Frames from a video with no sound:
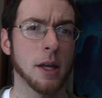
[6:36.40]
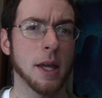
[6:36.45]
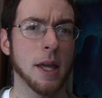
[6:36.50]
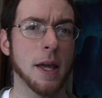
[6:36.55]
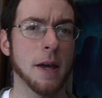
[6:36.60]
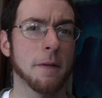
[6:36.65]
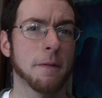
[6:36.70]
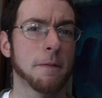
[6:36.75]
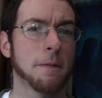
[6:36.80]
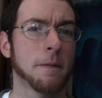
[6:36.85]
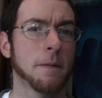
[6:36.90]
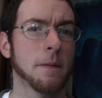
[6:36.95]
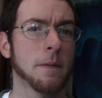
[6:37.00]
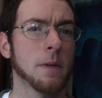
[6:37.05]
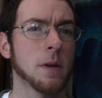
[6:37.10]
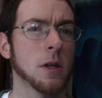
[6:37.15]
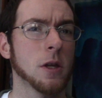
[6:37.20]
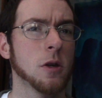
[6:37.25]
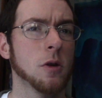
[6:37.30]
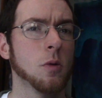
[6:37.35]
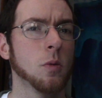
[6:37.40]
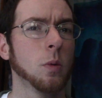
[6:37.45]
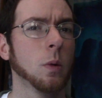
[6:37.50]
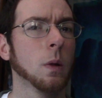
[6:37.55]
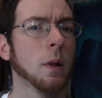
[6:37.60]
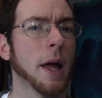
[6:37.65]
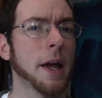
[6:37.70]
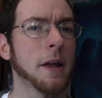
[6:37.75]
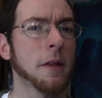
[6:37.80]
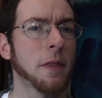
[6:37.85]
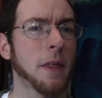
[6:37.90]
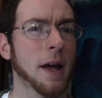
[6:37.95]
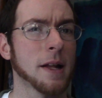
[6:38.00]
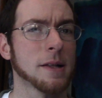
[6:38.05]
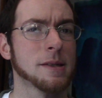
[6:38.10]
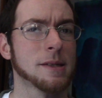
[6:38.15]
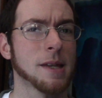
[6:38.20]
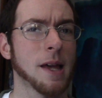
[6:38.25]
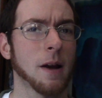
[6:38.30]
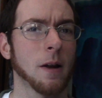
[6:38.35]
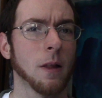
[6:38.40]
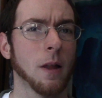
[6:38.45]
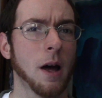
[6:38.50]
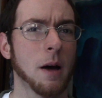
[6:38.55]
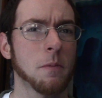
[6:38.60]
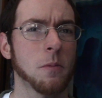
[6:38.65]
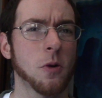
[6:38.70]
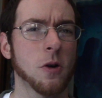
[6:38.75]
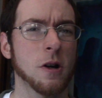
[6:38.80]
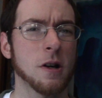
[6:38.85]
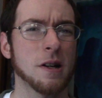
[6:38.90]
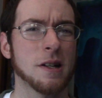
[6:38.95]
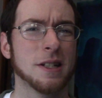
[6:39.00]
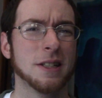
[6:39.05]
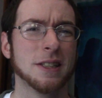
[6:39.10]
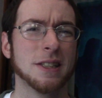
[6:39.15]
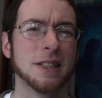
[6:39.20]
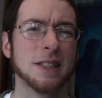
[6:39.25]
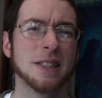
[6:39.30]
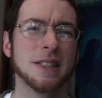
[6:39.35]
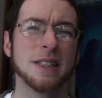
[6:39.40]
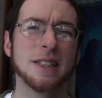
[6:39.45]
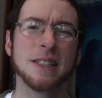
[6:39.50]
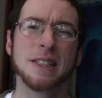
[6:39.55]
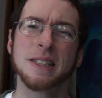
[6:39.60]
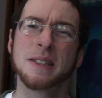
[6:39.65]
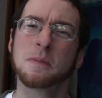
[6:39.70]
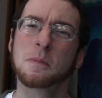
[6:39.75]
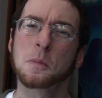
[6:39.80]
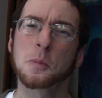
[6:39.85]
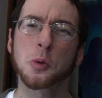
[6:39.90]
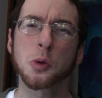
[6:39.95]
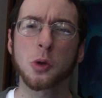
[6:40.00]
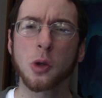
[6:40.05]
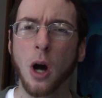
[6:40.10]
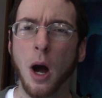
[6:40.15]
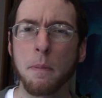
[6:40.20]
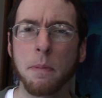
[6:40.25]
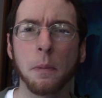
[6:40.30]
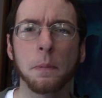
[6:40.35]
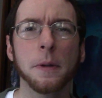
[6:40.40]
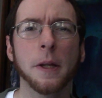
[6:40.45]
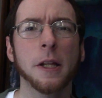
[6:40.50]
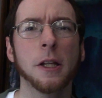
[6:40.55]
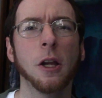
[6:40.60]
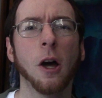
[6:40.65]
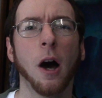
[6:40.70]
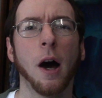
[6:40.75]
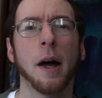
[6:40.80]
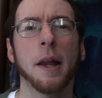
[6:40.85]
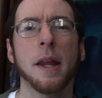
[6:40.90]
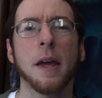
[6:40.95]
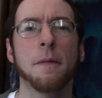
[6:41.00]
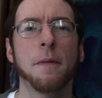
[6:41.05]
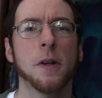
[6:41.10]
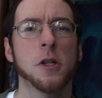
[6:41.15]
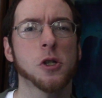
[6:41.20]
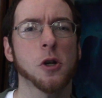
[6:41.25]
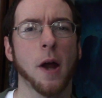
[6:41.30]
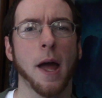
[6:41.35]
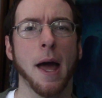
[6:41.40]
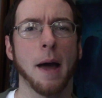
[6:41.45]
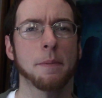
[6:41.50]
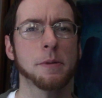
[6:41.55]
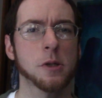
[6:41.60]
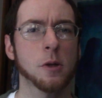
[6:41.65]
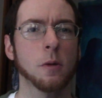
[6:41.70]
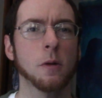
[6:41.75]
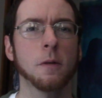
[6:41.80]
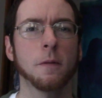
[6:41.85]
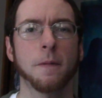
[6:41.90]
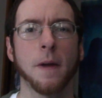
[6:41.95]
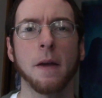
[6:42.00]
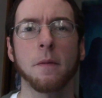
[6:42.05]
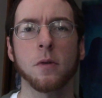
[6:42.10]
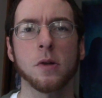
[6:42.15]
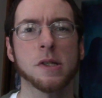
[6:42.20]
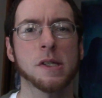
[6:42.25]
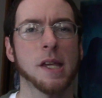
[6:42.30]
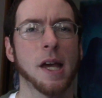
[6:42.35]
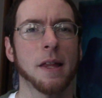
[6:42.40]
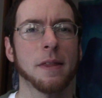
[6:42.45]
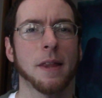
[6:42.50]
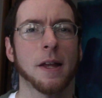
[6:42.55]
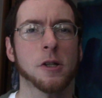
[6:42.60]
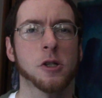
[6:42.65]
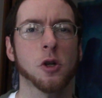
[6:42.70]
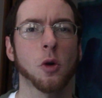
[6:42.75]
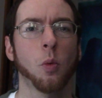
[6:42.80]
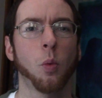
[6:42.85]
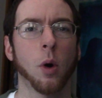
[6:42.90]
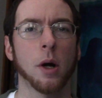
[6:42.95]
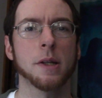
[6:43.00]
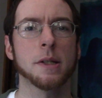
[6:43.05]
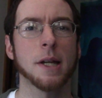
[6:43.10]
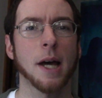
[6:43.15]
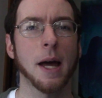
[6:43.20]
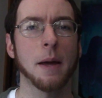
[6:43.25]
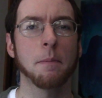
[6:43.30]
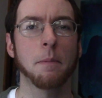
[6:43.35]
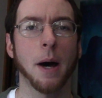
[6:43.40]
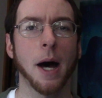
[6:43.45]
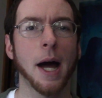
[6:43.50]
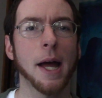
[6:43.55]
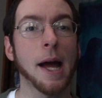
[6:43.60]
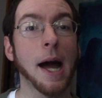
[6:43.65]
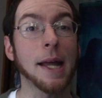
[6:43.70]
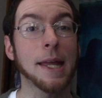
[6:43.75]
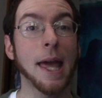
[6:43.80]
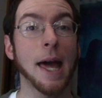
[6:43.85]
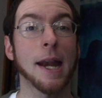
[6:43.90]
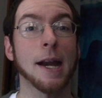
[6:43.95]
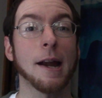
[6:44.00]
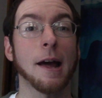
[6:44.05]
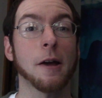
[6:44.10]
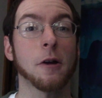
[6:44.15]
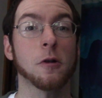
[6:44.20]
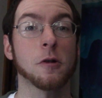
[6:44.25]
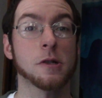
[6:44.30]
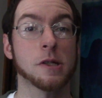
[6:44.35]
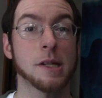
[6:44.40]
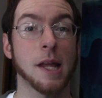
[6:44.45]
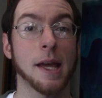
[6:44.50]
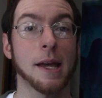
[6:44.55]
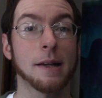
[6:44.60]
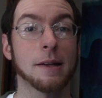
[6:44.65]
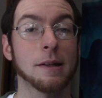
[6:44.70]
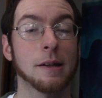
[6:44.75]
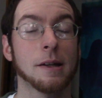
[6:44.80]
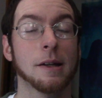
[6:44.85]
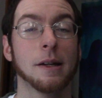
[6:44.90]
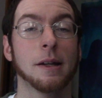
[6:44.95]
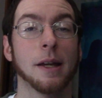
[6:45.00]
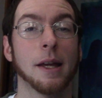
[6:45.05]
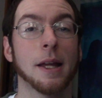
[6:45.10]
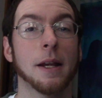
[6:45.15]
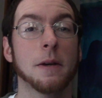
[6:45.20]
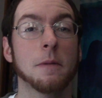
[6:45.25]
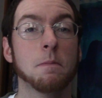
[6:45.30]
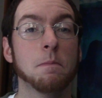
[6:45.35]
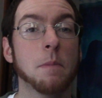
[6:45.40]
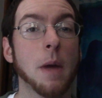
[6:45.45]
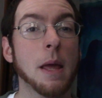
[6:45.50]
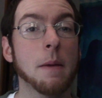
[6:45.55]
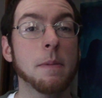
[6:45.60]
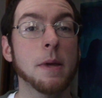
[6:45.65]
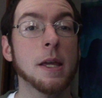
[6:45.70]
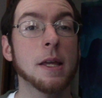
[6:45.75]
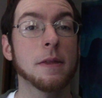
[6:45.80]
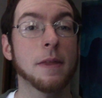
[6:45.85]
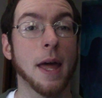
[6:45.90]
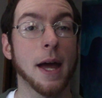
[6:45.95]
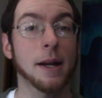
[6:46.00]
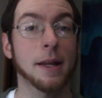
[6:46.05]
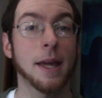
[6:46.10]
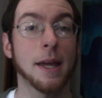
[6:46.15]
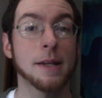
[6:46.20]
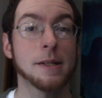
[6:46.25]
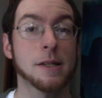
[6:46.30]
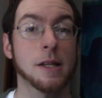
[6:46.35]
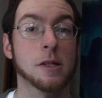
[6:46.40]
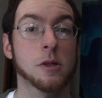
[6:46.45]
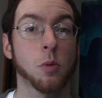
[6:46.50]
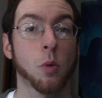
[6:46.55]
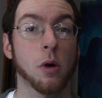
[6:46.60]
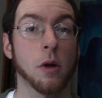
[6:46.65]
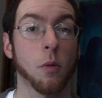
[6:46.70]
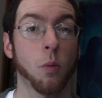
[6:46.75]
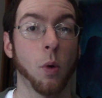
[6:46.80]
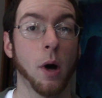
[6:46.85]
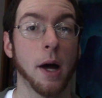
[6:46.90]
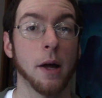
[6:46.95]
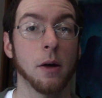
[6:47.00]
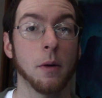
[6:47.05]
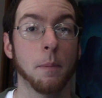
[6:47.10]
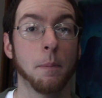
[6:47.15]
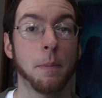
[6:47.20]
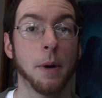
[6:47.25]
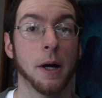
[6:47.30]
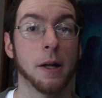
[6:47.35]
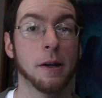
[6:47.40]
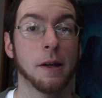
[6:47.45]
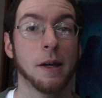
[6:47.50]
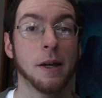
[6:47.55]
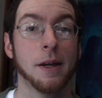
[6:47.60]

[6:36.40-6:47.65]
if you like that set a lot more? Probably not. If it's your absolute favorite set and that's your one-time buy, I get it, I understand, and maybe in that case it's worthwhile, but